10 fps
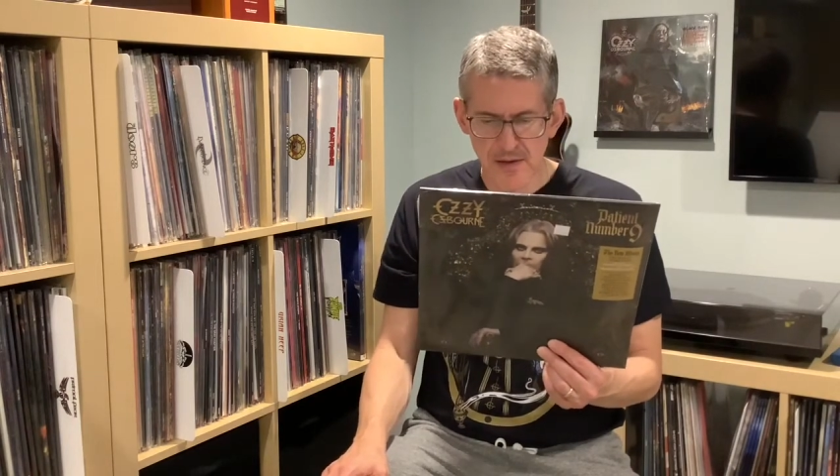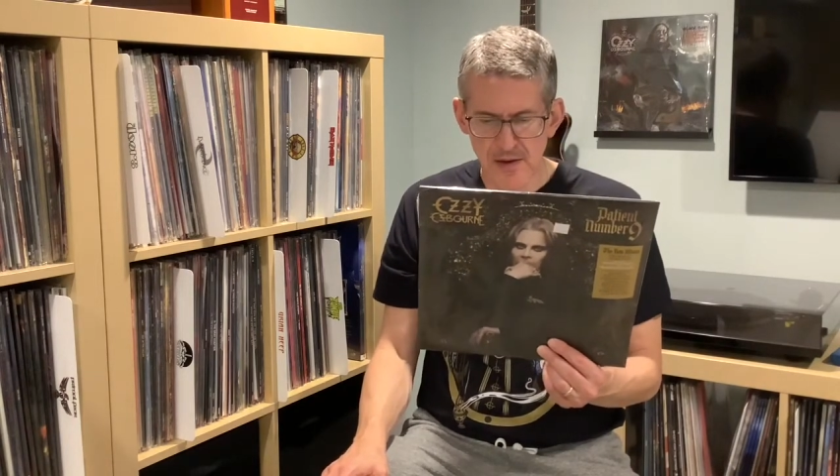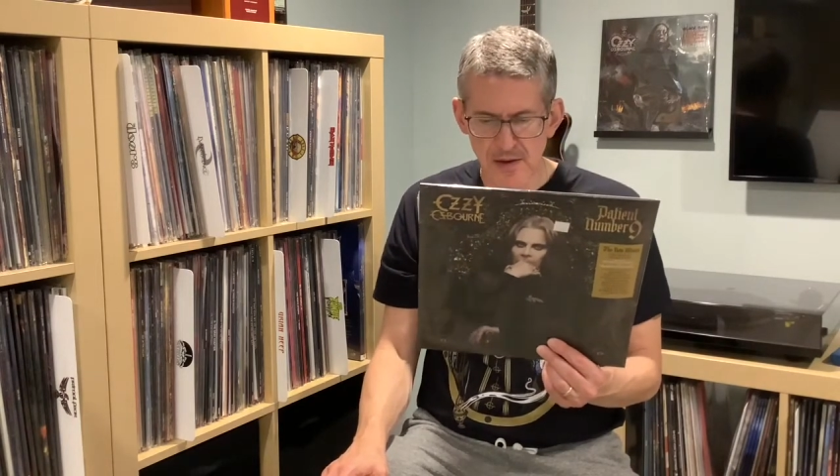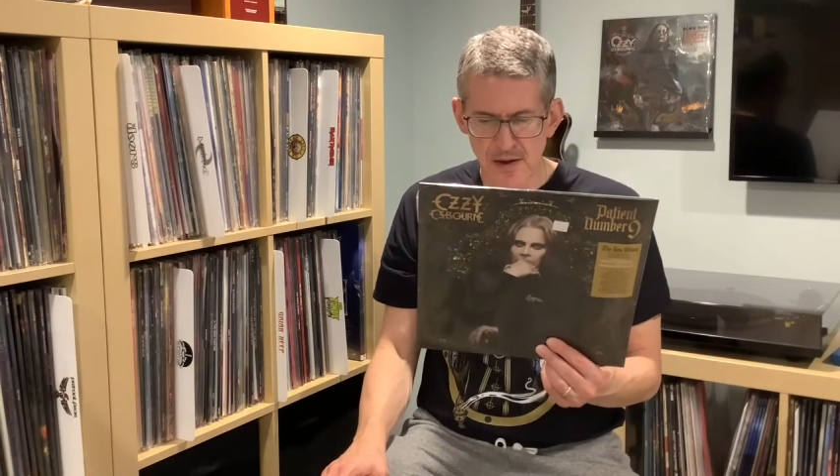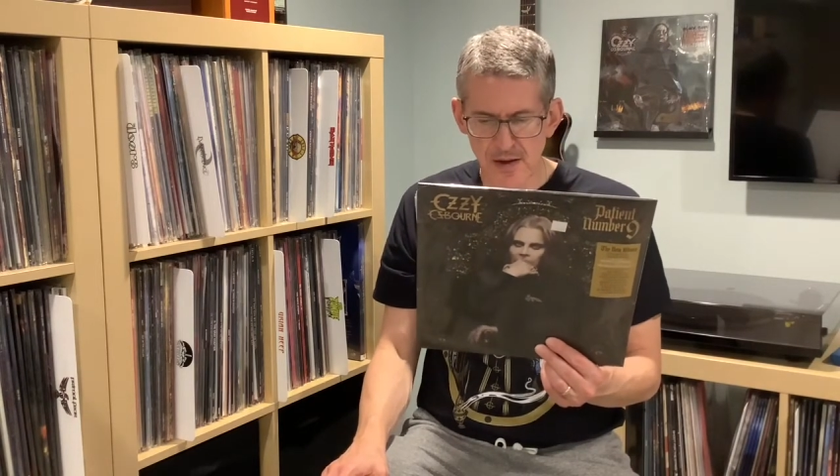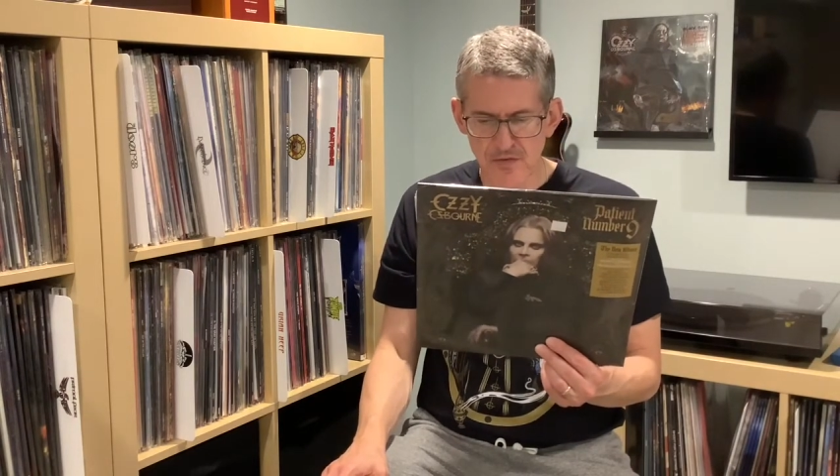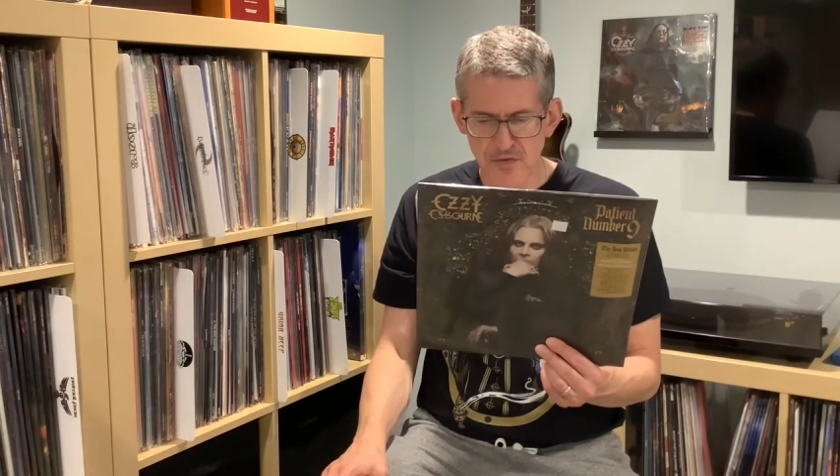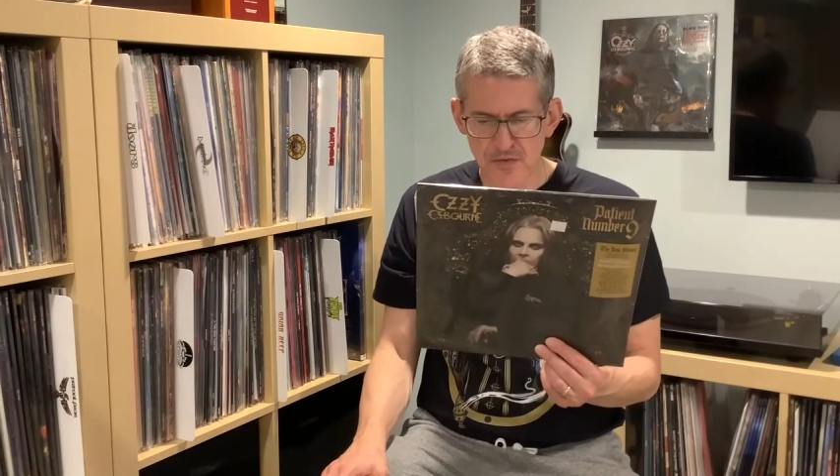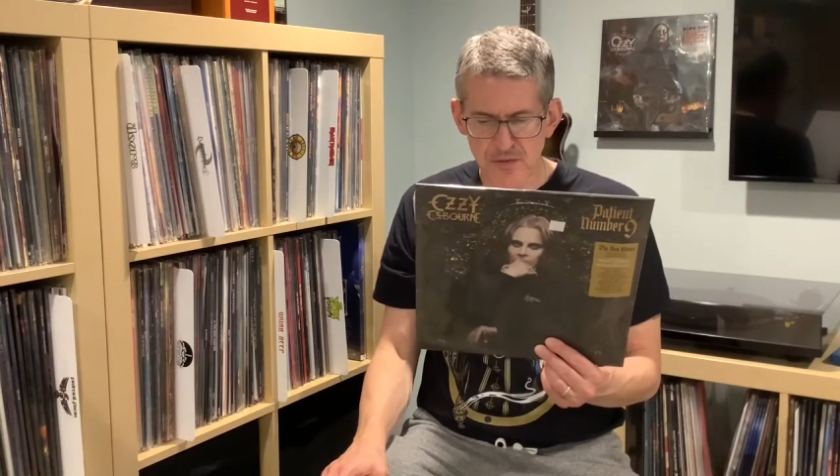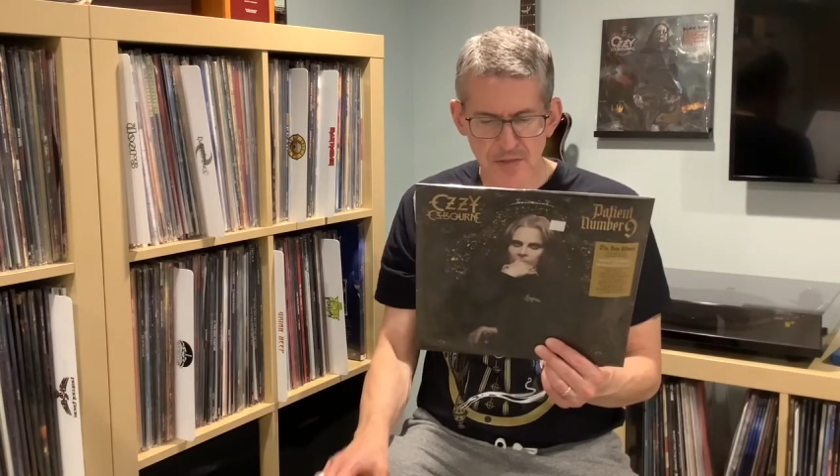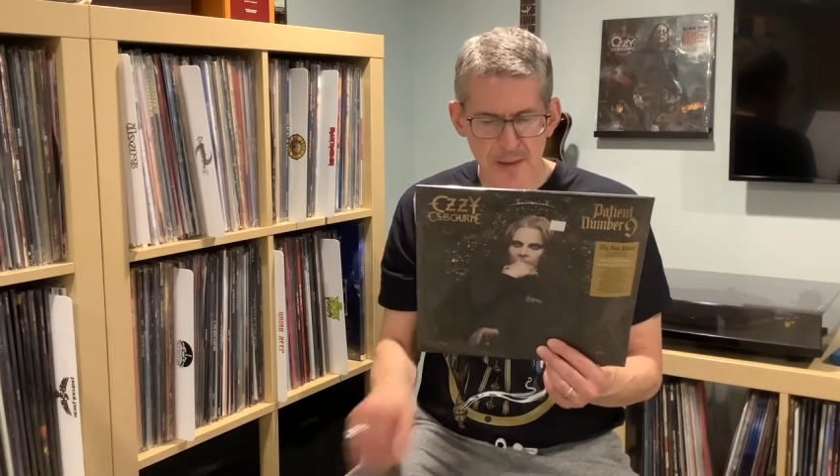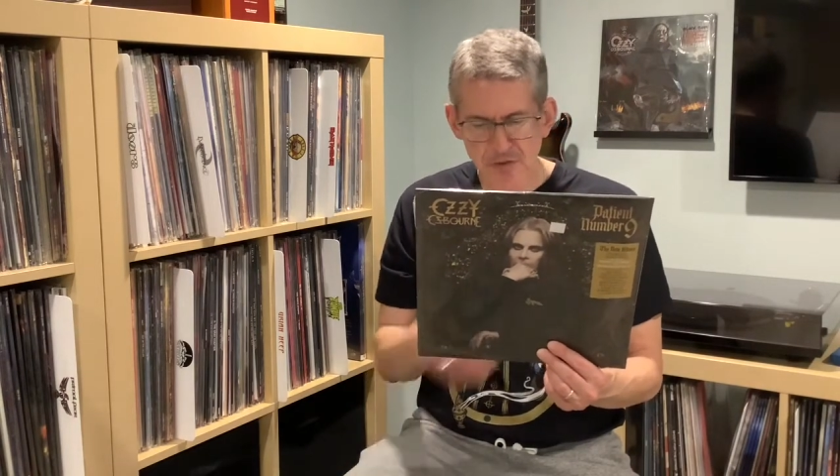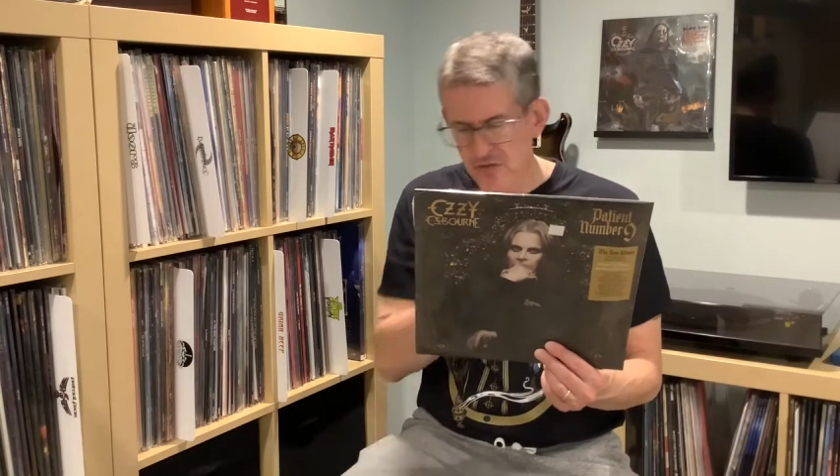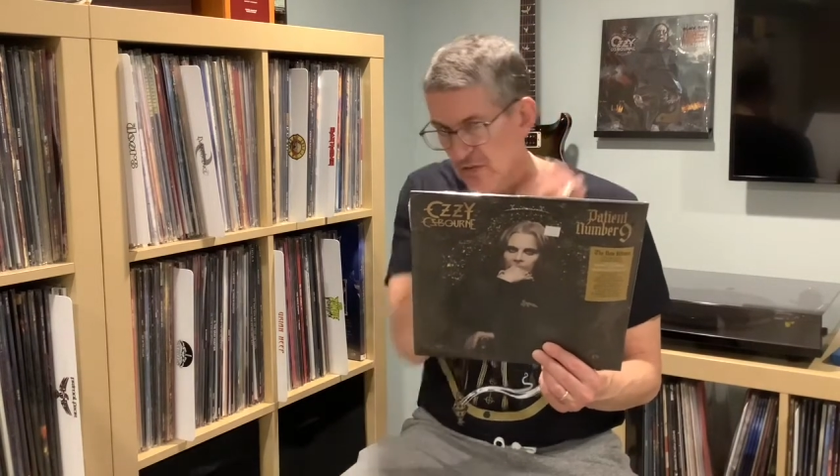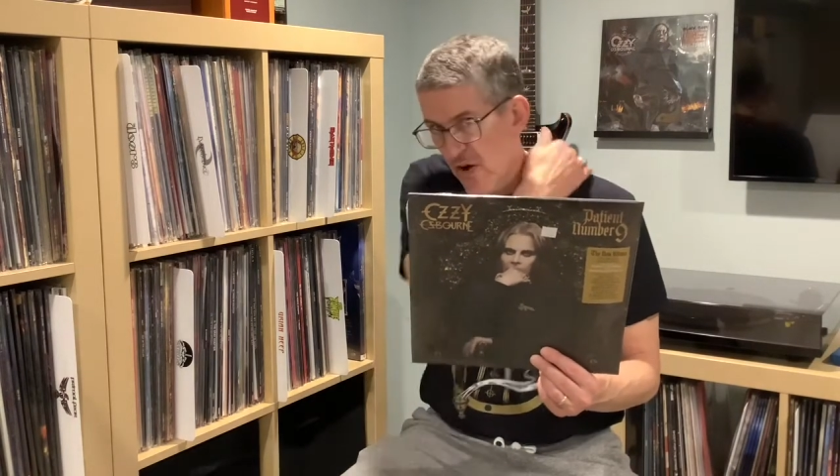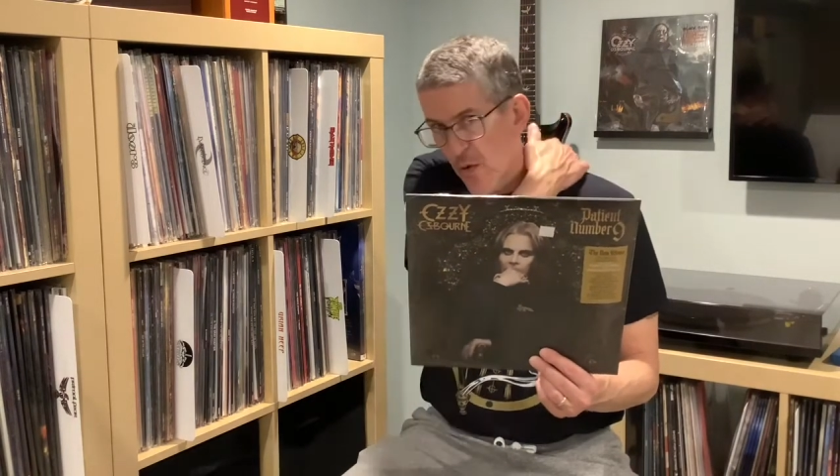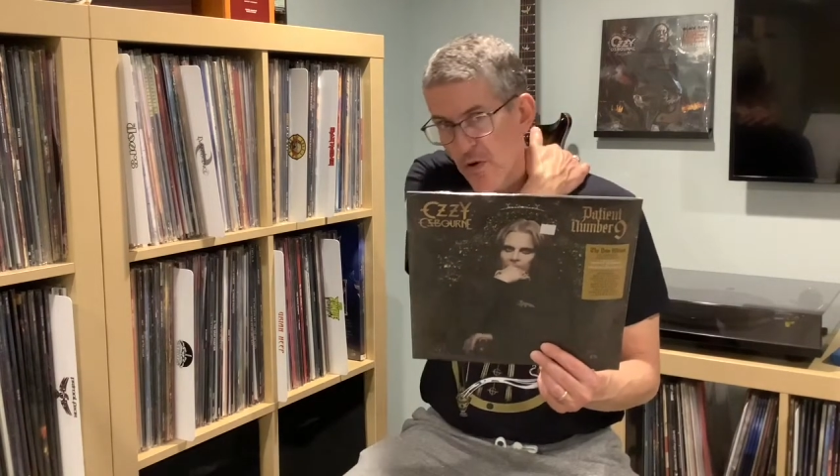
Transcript: Clapton's guitar